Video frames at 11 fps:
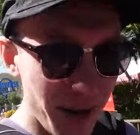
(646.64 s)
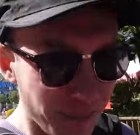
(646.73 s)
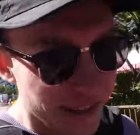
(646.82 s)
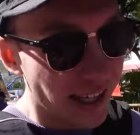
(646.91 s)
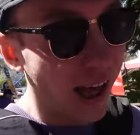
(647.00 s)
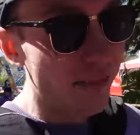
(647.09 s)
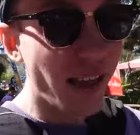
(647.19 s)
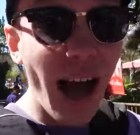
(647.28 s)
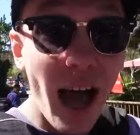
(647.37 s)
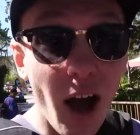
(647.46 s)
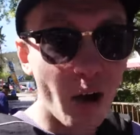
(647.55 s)
happy to have
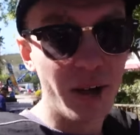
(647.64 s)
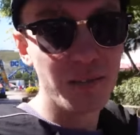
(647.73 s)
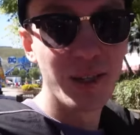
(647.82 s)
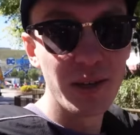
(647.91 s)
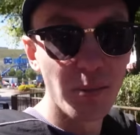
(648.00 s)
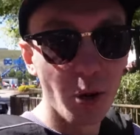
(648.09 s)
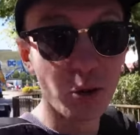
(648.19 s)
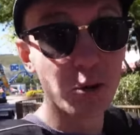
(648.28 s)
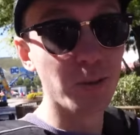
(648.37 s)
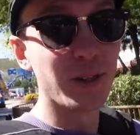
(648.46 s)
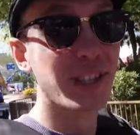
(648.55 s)
that RMC model
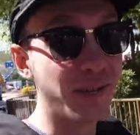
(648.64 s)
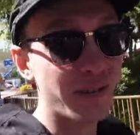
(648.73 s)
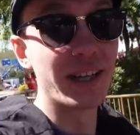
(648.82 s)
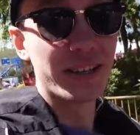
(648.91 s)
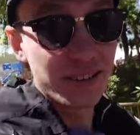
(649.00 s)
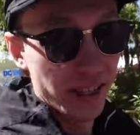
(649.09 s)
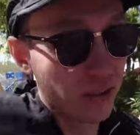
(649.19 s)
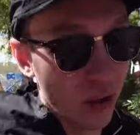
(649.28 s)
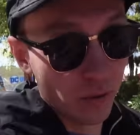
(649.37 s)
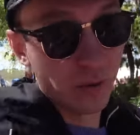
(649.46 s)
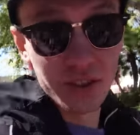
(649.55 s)
specifically ticked
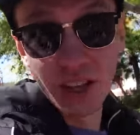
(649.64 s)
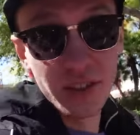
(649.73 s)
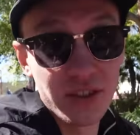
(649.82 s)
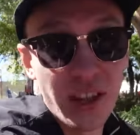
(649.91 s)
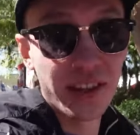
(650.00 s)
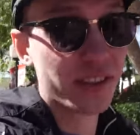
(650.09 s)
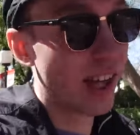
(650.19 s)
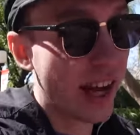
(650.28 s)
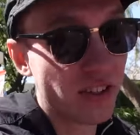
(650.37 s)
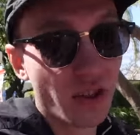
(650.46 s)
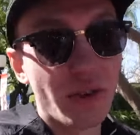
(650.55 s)
off because as I said,
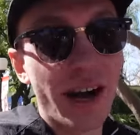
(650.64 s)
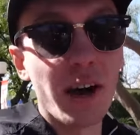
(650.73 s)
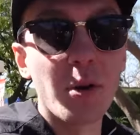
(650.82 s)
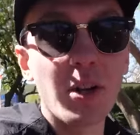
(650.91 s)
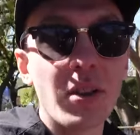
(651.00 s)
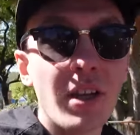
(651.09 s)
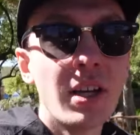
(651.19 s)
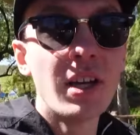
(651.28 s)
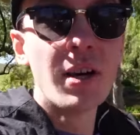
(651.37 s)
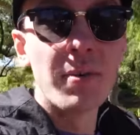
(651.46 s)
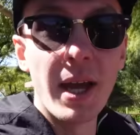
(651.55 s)
that is a rare one.
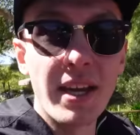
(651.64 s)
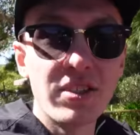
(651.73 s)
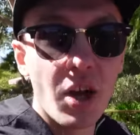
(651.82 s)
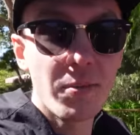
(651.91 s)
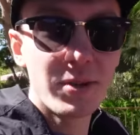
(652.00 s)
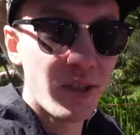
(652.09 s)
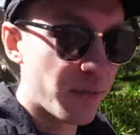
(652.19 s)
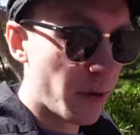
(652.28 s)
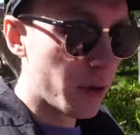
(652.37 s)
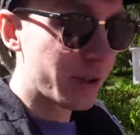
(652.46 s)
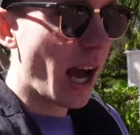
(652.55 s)
But yeah, it's time for some
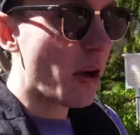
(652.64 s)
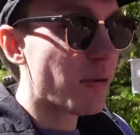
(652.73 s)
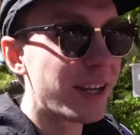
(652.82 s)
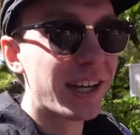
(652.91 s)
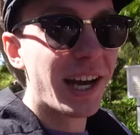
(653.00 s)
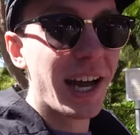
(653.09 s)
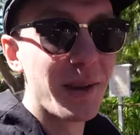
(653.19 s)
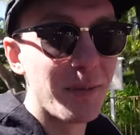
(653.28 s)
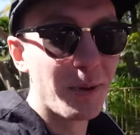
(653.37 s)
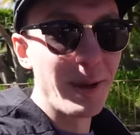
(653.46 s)
food now and then we'll